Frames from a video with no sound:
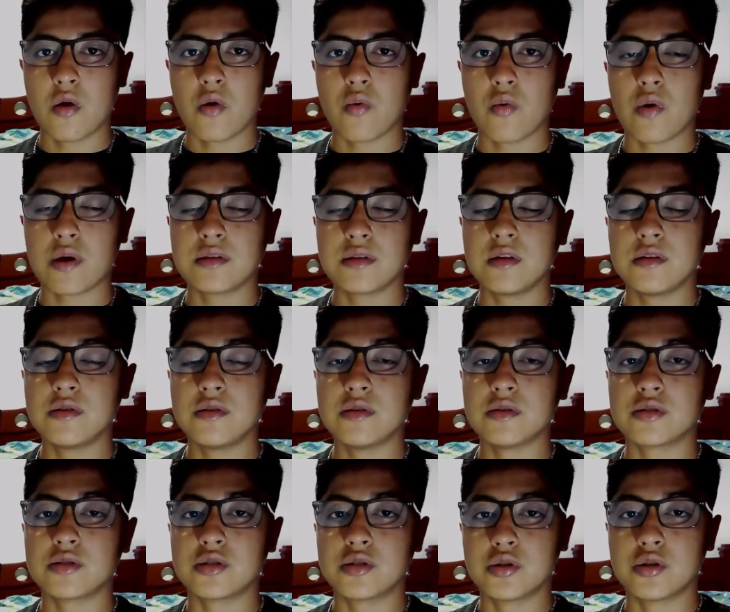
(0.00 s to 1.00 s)
Why did
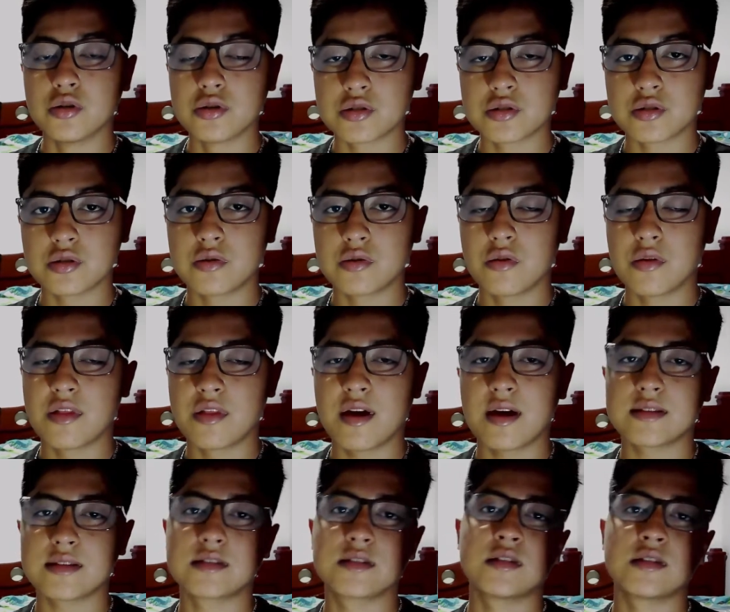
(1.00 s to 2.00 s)
you choose to do
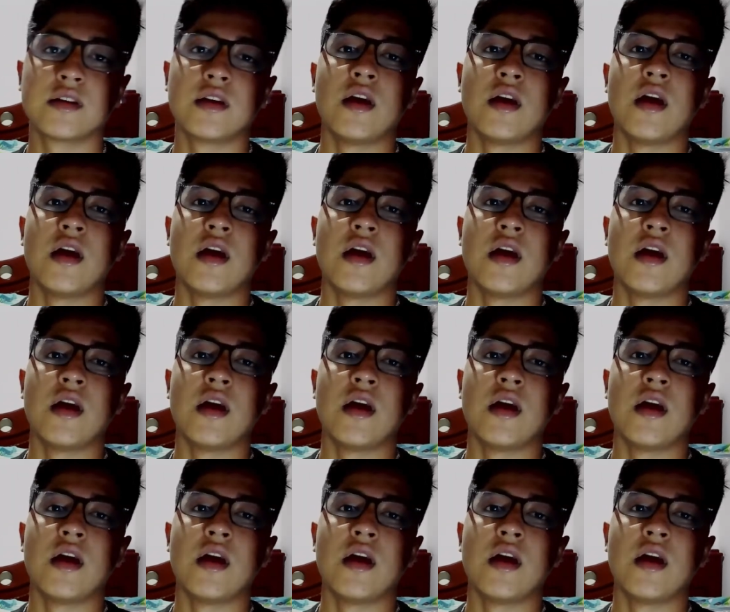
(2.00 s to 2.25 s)
that?